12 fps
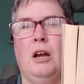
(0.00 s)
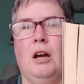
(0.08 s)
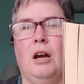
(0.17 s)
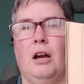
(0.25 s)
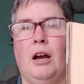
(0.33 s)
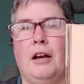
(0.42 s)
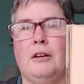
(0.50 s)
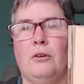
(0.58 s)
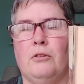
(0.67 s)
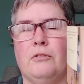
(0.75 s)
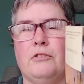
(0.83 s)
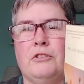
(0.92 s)
I, I know
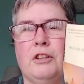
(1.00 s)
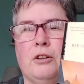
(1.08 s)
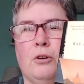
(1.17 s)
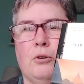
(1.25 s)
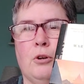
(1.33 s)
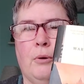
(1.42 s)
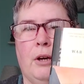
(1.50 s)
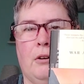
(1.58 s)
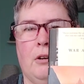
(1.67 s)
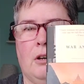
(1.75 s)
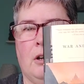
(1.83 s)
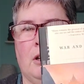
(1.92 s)
there's a thing going around
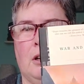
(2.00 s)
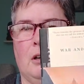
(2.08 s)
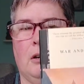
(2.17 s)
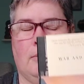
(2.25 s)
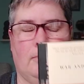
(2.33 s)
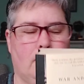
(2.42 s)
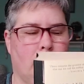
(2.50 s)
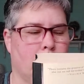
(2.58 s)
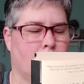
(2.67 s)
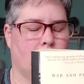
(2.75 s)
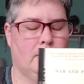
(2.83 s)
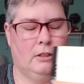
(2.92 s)
on, um,
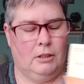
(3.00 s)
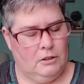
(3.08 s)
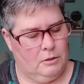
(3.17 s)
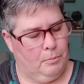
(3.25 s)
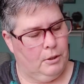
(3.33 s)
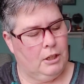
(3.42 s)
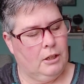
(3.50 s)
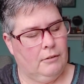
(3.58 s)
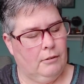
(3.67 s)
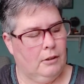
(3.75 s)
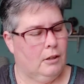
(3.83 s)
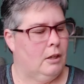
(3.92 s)
and it's a pretty
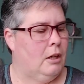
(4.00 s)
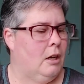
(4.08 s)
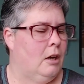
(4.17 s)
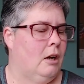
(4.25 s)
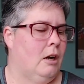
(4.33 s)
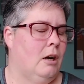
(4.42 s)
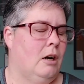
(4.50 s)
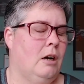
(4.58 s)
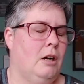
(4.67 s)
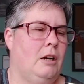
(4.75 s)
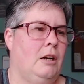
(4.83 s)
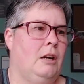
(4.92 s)
cover,
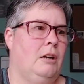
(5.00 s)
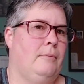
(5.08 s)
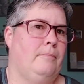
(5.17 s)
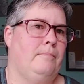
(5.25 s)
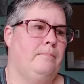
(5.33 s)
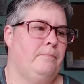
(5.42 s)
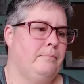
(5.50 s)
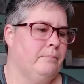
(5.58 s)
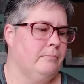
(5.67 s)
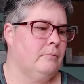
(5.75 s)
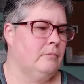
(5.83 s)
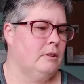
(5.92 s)
on um,
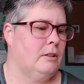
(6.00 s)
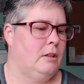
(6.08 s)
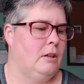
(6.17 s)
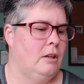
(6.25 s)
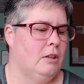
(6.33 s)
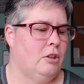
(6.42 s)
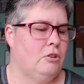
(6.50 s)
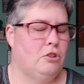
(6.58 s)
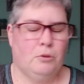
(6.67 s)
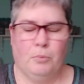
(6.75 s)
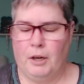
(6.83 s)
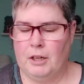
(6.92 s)

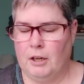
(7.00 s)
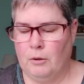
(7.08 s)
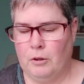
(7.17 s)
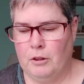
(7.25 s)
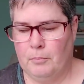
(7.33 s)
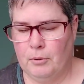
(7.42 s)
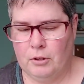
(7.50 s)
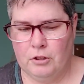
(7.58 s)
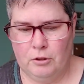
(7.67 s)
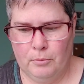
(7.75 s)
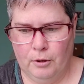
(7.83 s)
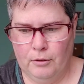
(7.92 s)
YouTube right now with the
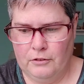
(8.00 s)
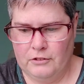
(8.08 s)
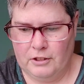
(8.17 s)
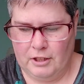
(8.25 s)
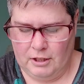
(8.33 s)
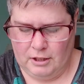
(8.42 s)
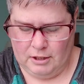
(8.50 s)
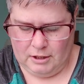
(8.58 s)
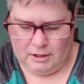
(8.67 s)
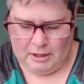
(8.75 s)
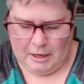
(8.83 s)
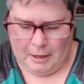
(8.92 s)
booktubers uh,
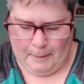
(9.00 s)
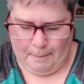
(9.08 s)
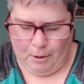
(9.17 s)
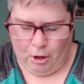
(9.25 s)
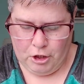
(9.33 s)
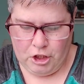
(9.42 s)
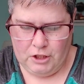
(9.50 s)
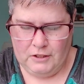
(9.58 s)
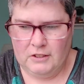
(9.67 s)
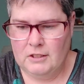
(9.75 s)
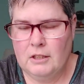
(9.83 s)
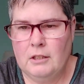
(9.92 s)
marches,